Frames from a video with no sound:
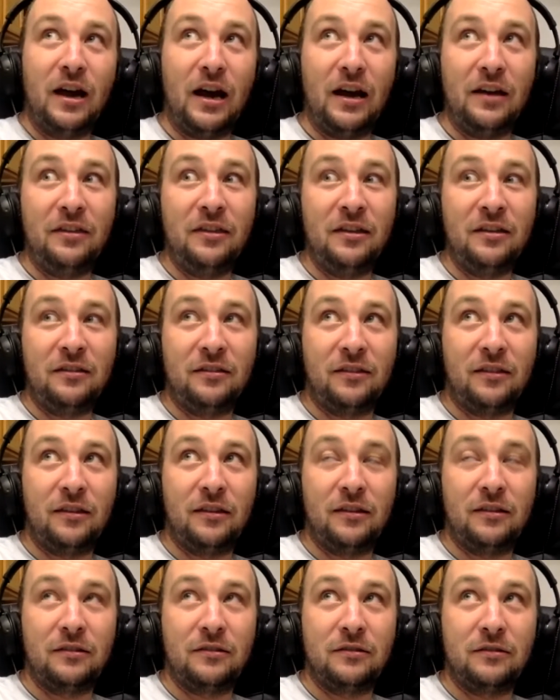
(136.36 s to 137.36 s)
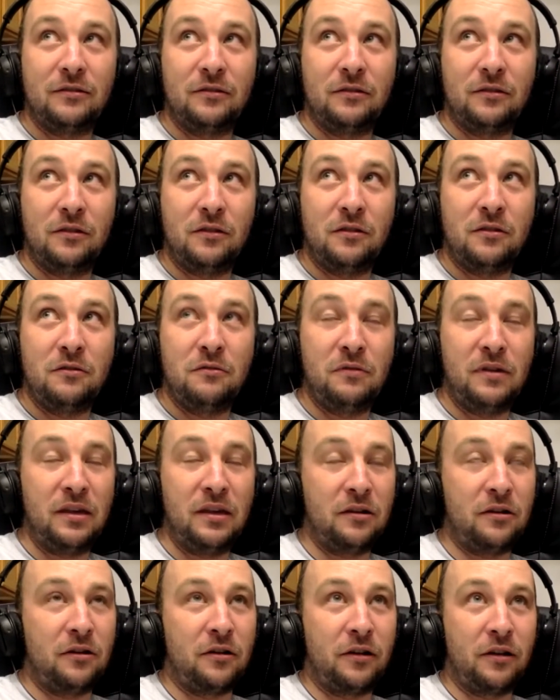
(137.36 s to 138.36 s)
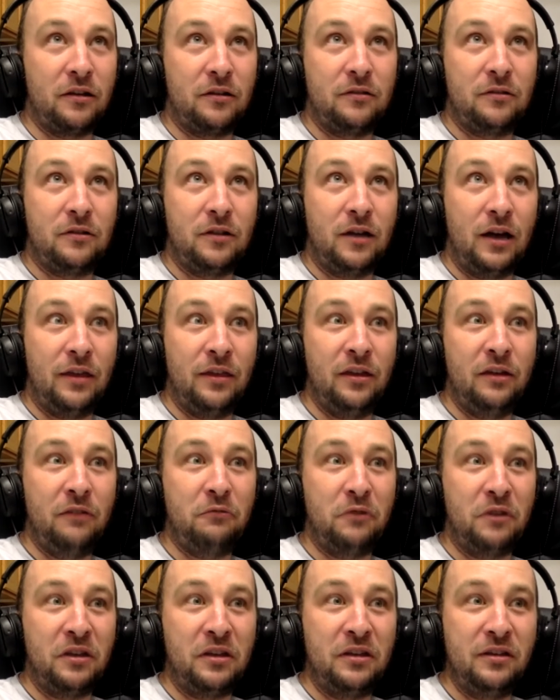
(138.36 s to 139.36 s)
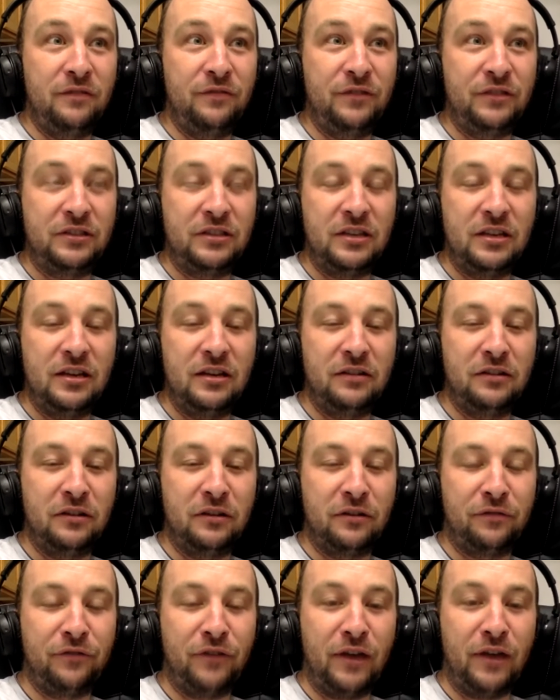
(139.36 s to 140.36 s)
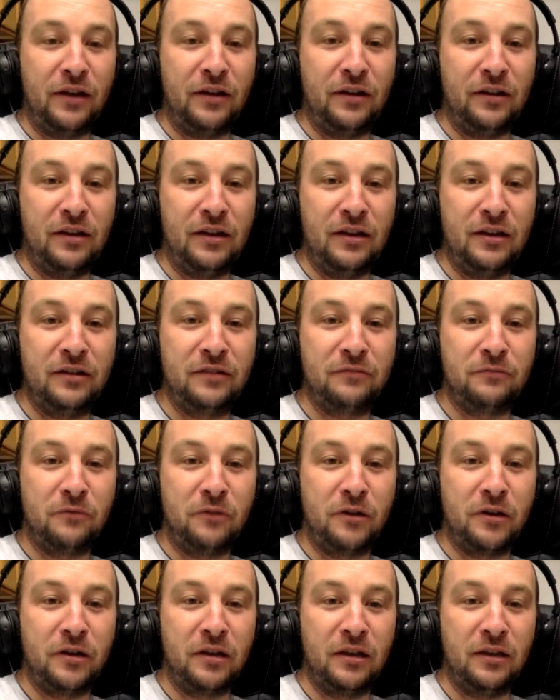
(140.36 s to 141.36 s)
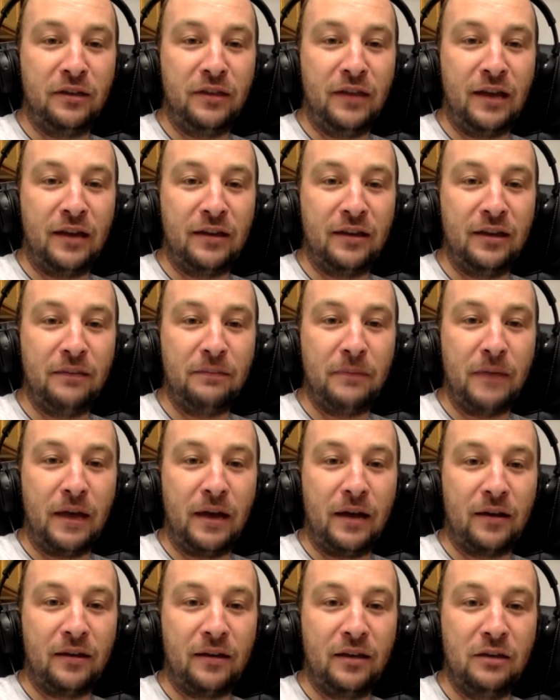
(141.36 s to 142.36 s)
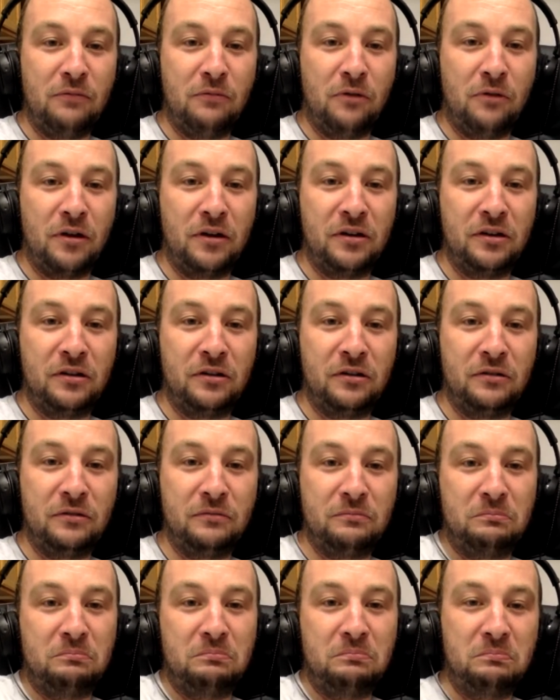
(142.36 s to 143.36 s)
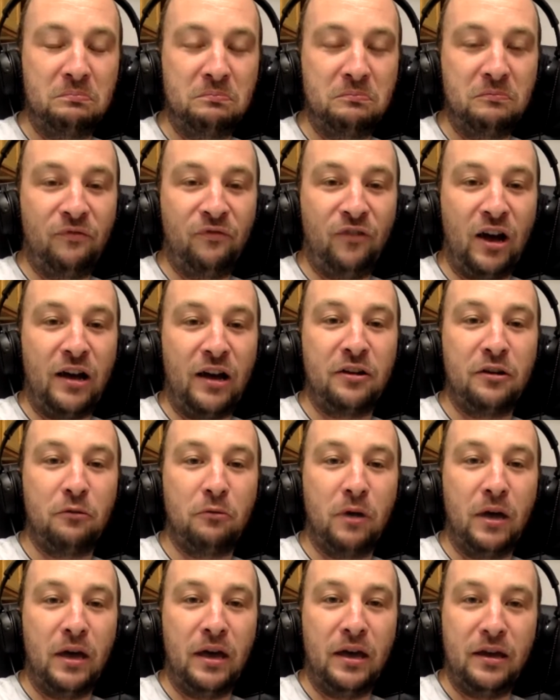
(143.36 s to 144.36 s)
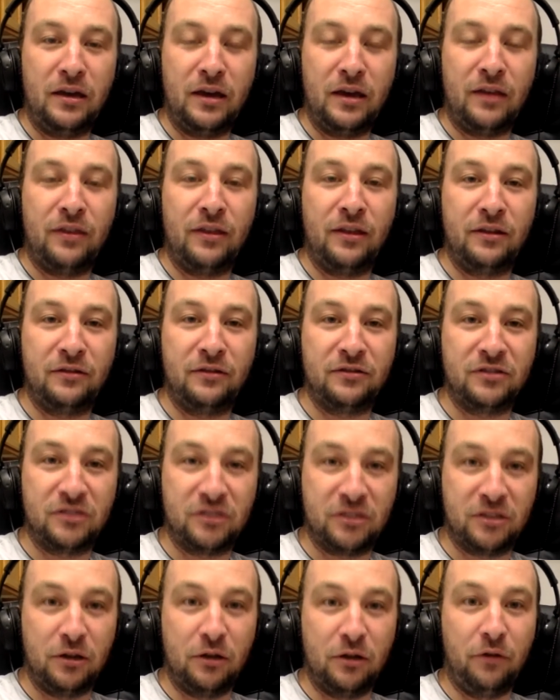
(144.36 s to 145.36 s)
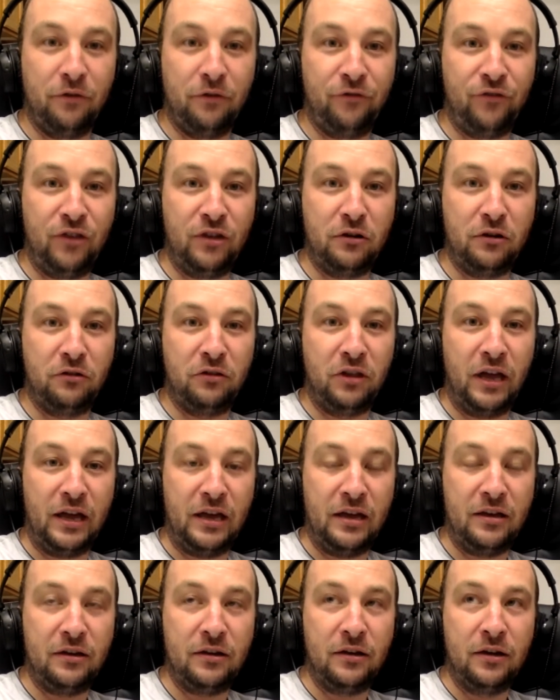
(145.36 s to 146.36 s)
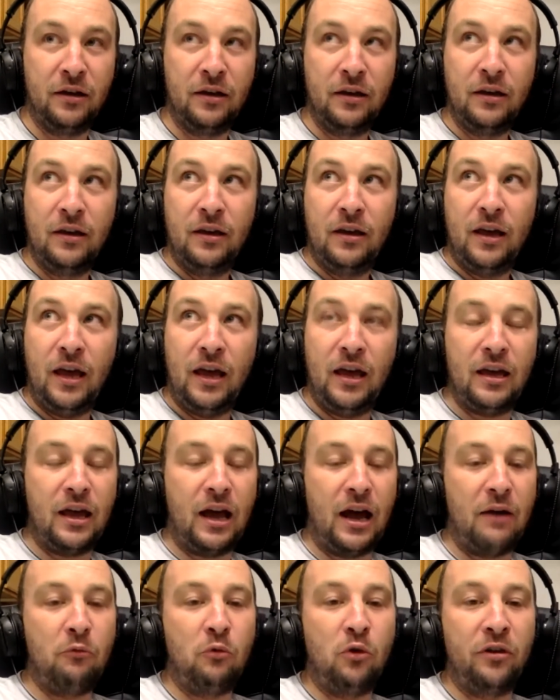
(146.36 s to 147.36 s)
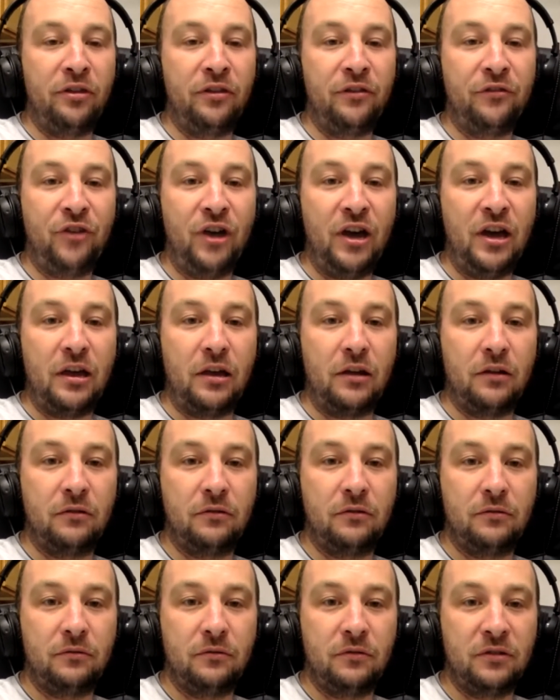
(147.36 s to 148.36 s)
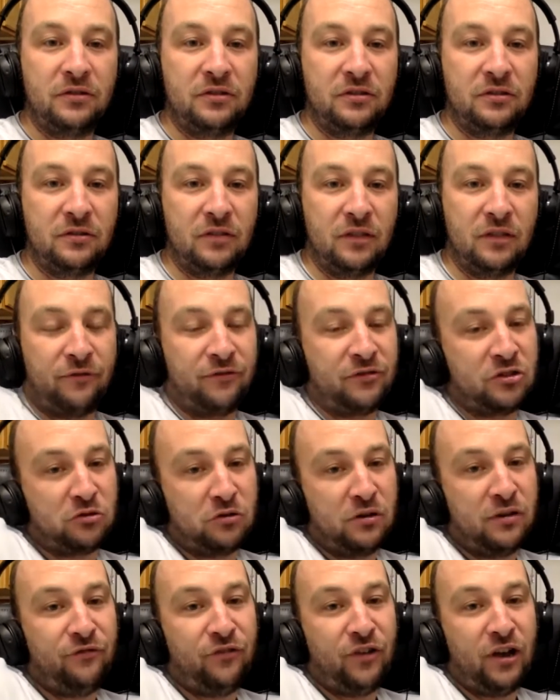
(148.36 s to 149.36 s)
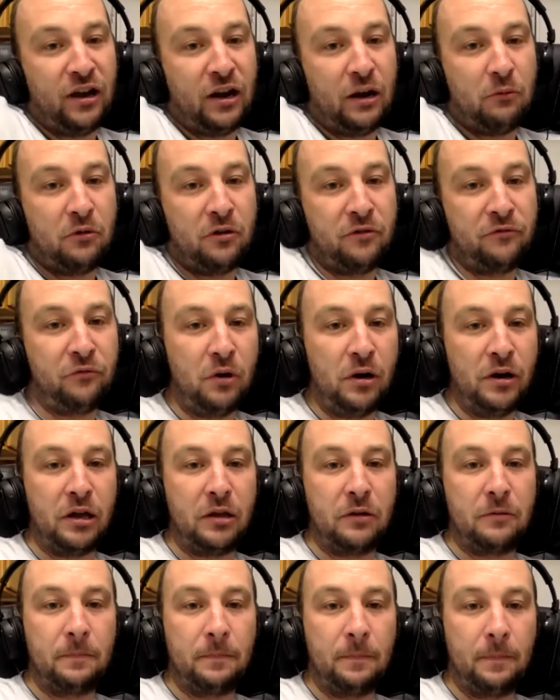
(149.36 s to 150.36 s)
I think that you hit on it. I think when he fatigued in a fight, he didn't want to get that get back. He wanted to find a way and then still feel like, hey, I won the fight. This is in a street fight, I would have won it.